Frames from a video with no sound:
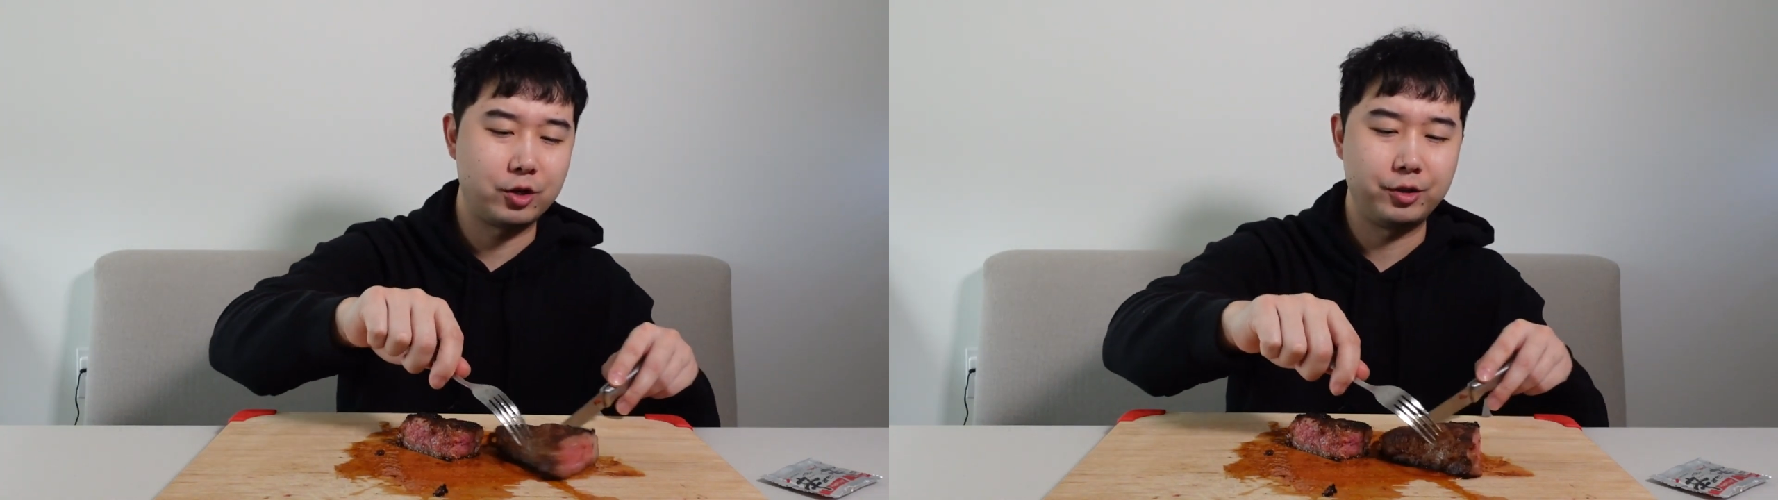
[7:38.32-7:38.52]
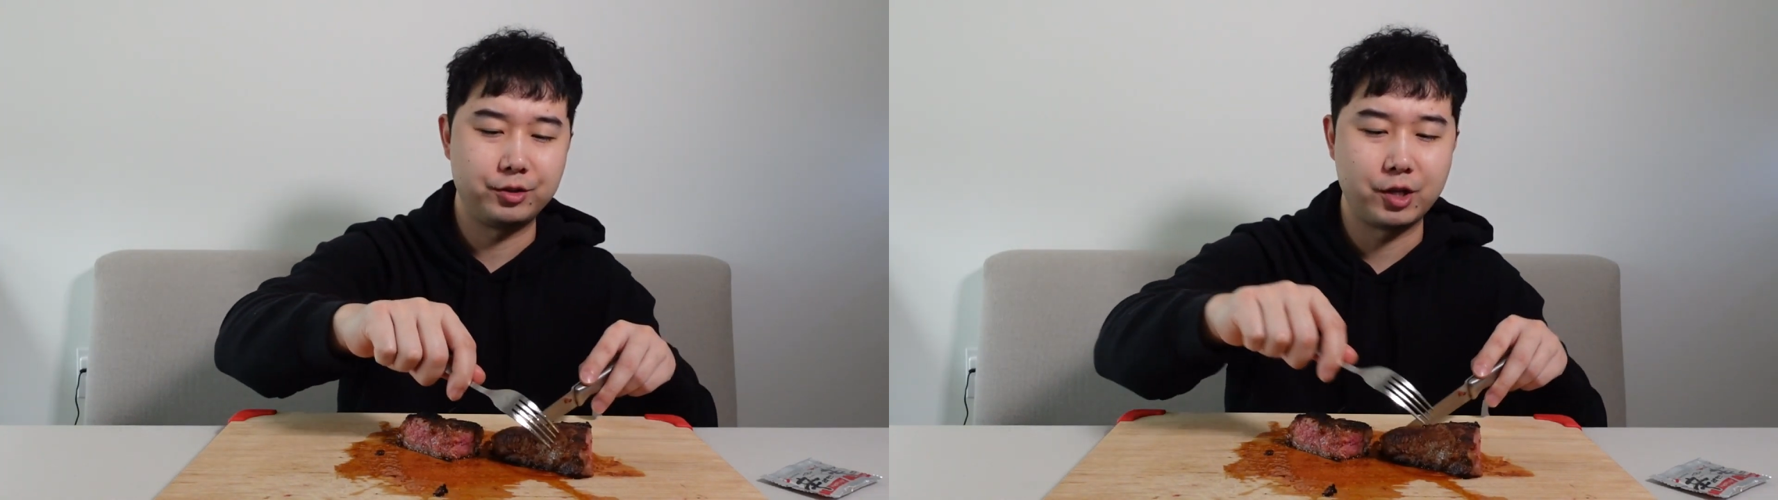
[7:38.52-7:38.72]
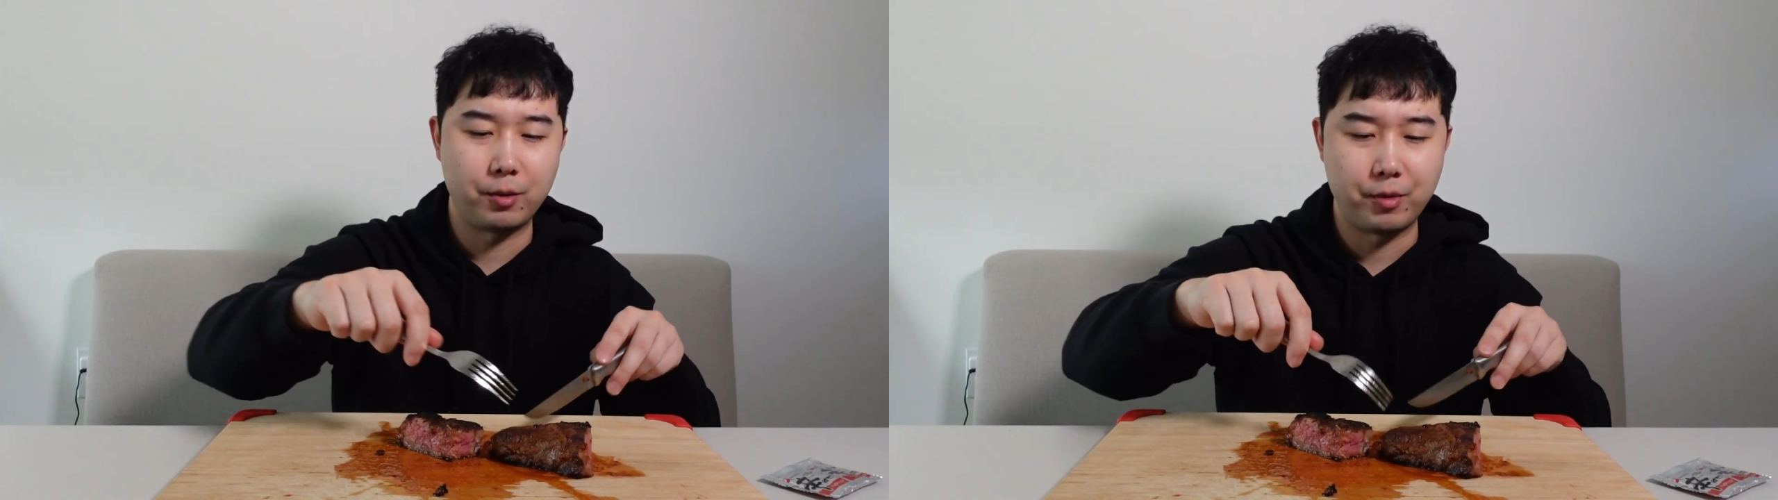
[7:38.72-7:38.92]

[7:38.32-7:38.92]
try this out,